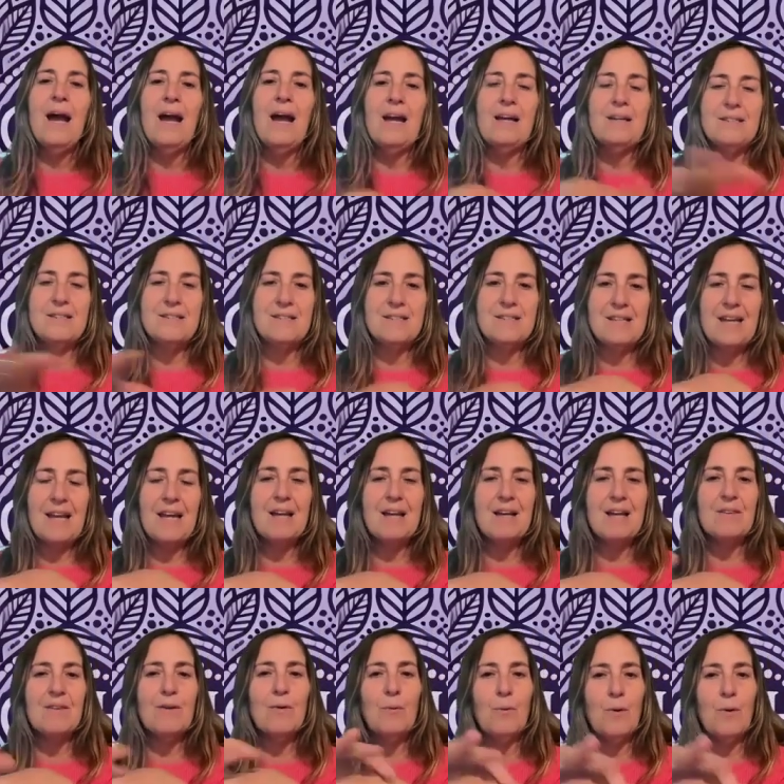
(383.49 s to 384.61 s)
and take
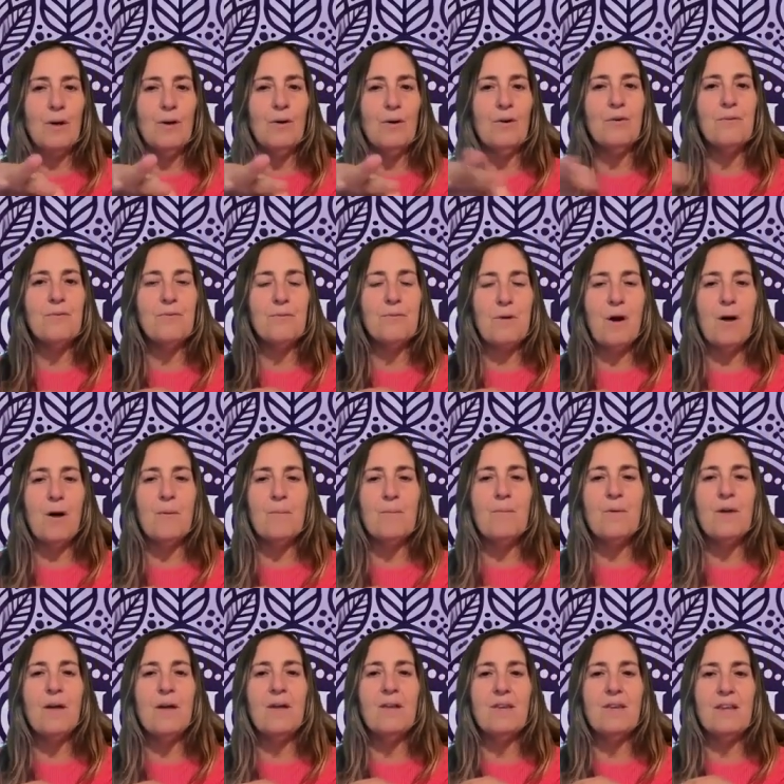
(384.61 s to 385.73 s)
the oil from
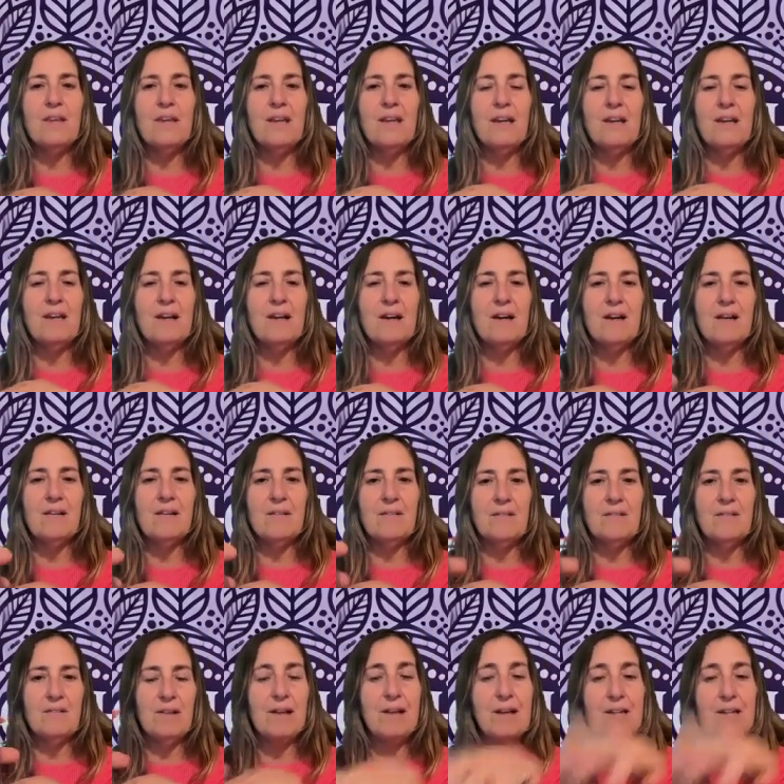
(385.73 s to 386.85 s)
the
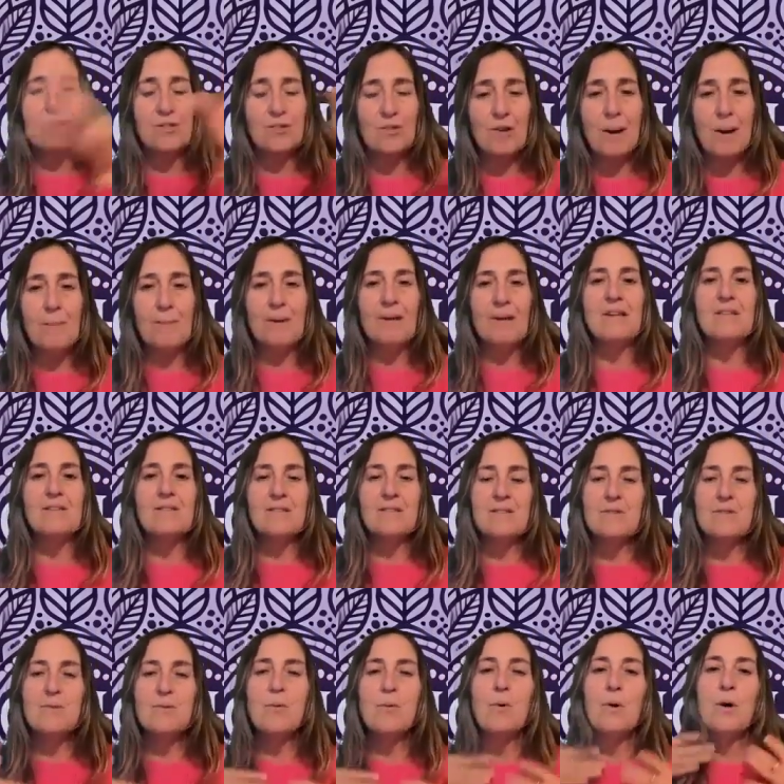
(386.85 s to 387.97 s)
extremities
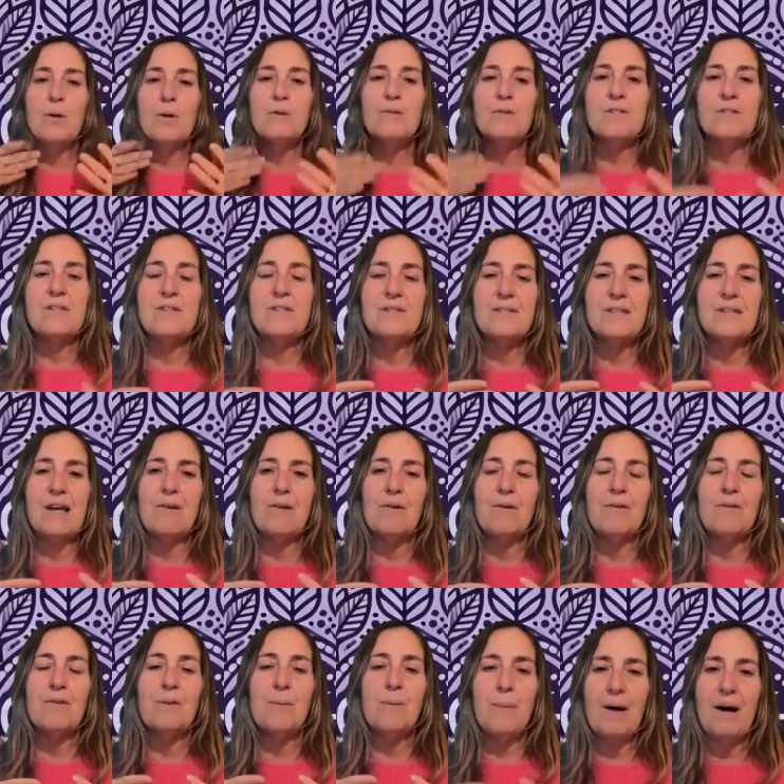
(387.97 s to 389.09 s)
towards the center
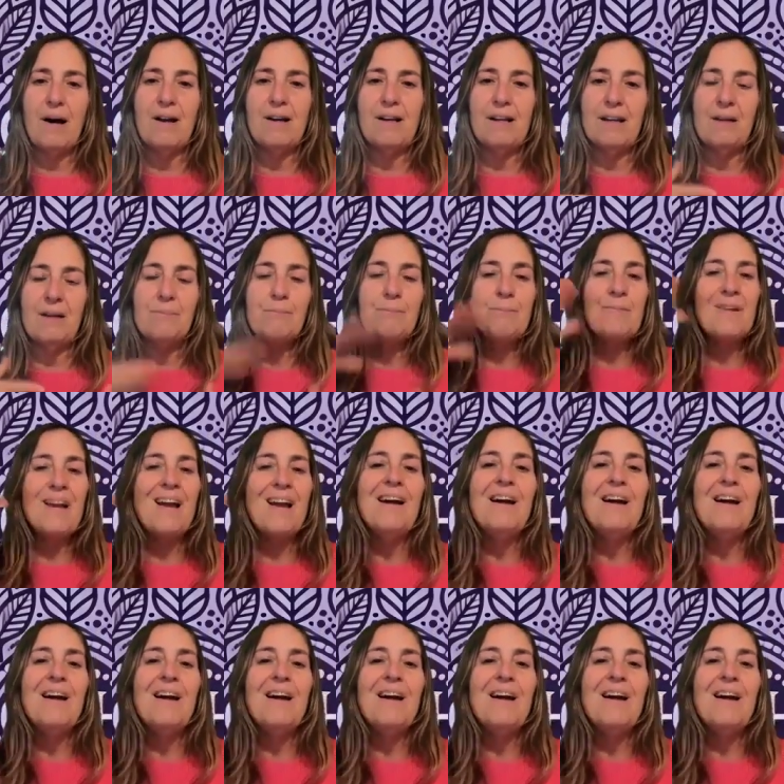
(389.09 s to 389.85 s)
of the body.